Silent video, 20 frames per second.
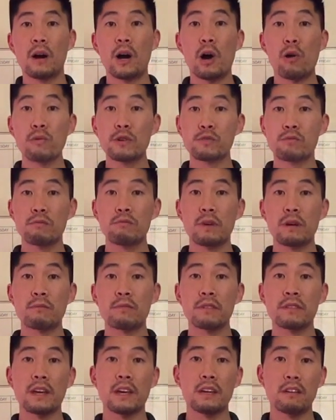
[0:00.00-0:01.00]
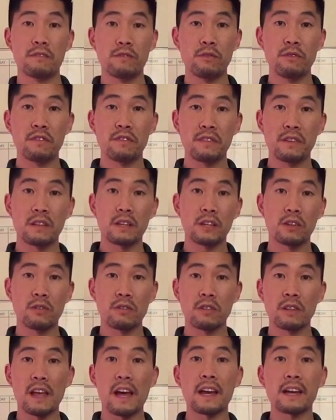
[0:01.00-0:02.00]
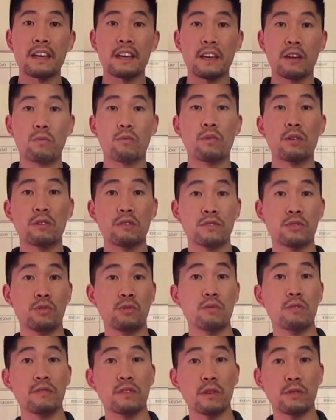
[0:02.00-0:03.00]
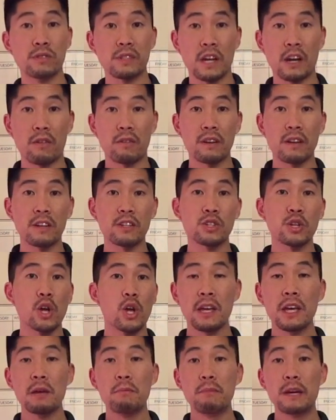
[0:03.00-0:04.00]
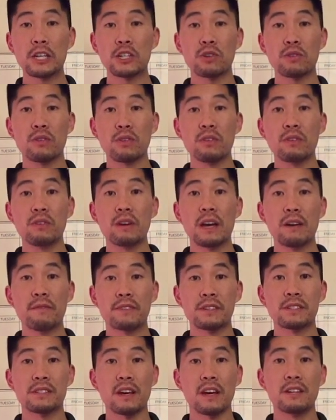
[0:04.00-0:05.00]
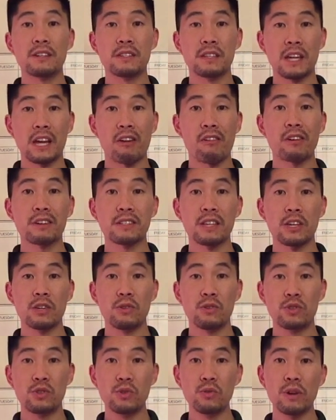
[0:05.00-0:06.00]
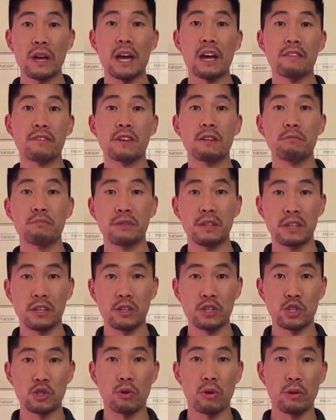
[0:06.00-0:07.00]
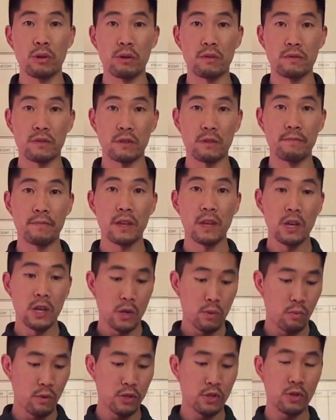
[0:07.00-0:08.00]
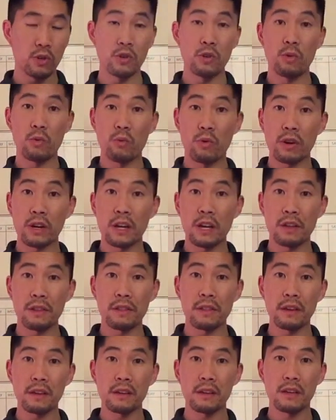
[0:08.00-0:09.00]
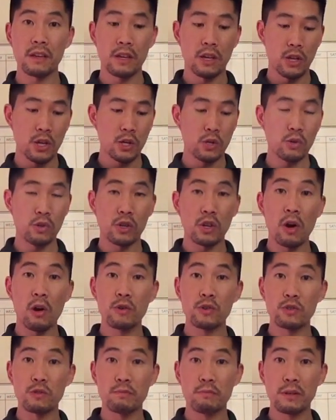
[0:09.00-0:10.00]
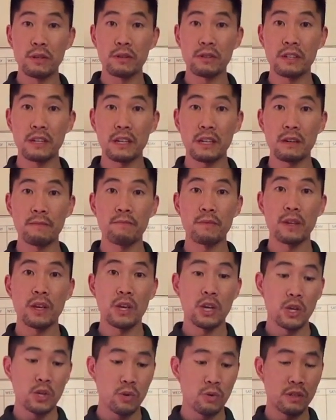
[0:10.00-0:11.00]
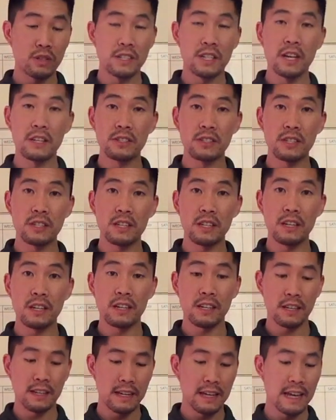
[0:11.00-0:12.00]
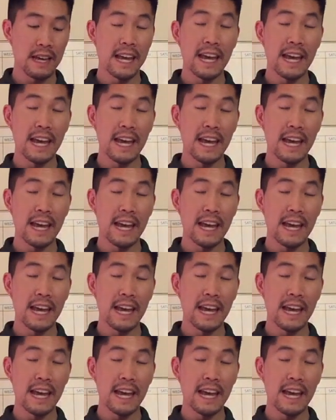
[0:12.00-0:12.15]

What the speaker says: Always remember that if you feel like you're lacking in 1 or 2 of those areas, make sure that you emphasize the areas that you do have complete control over, which are your work ethic, your coachability, your intensity,